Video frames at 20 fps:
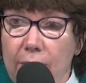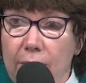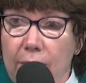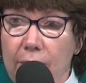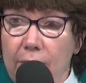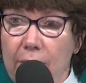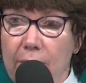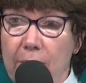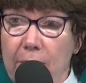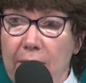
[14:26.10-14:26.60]

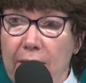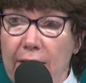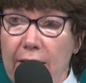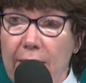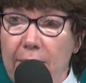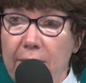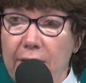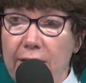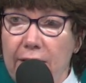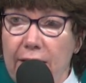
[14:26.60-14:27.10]
But me,
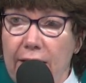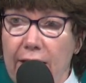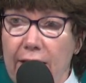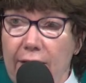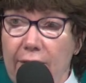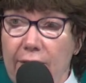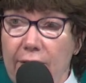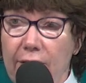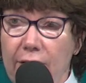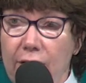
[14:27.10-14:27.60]
I'm
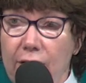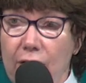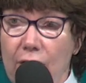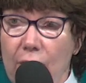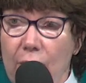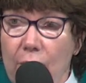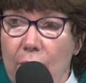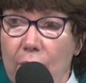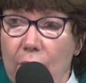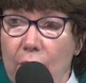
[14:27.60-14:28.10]
saved.
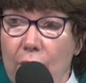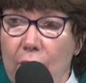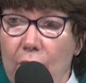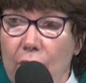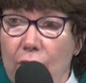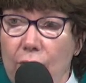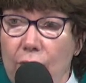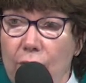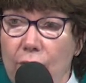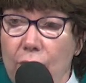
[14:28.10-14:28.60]
No, we're
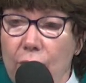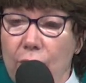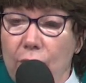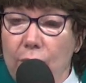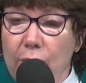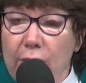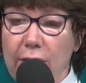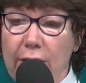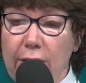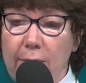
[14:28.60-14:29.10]
called to rejoice
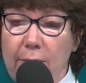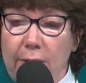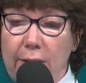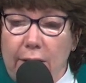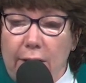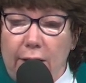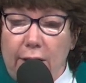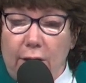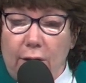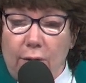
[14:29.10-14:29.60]
when
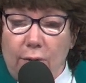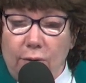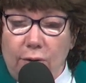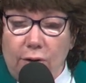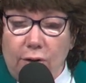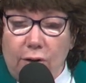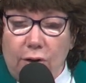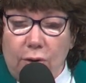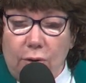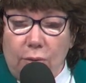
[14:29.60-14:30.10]
anybody goes
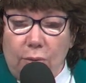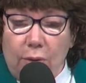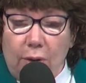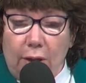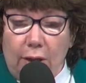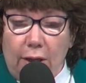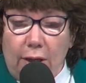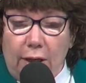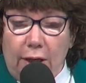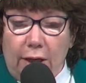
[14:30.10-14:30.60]
to
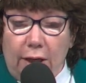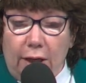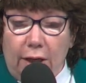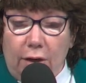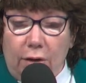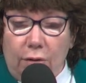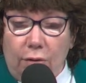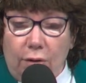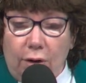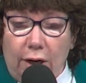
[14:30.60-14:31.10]

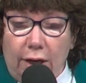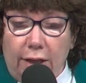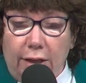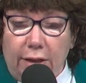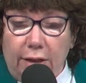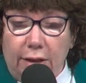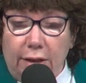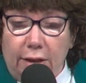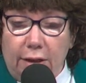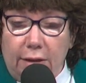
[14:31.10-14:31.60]

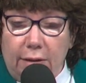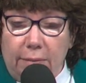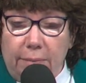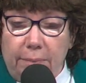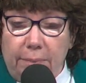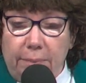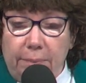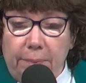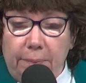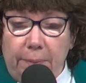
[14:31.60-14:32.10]
Christ.
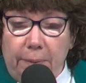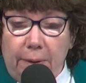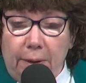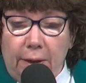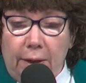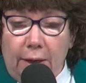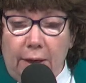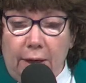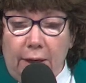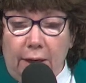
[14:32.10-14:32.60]

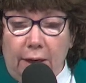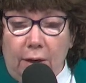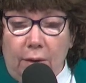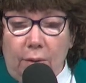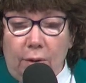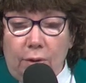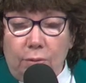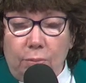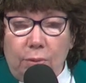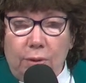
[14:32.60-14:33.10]

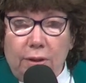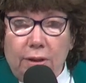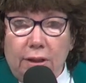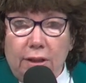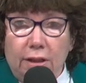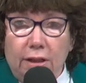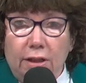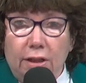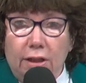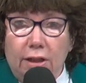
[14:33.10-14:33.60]
Which brings
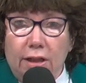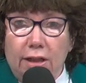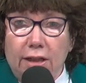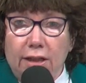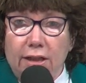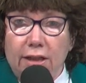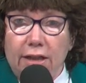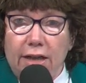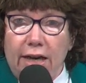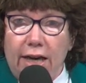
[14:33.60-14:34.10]
us to
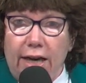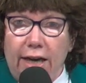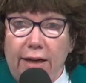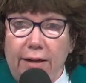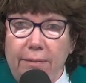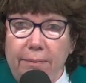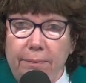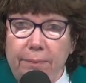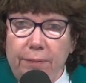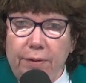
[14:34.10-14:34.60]
this day.
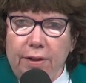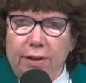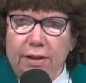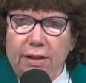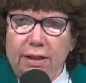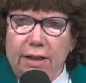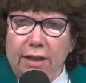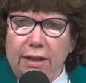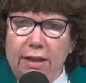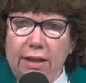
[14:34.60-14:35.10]
This is
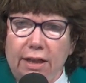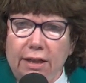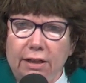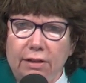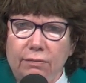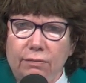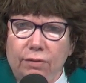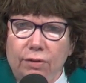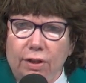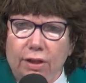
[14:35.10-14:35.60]
not the
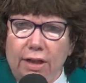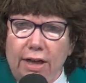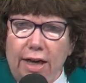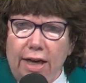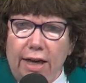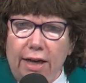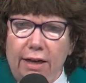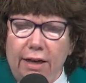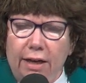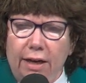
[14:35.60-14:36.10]
lesson for today.